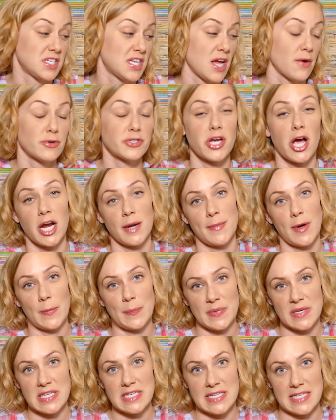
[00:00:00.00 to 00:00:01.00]
Today we're talking about
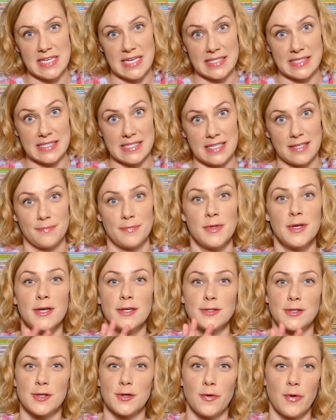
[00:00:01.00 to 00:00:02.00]
PTSD.
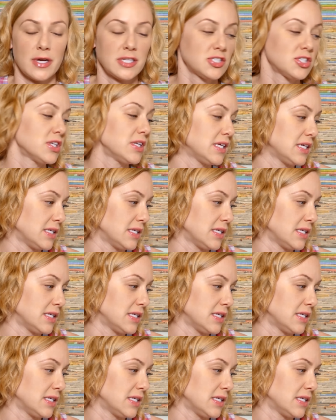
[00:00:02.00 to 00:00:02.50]
So the question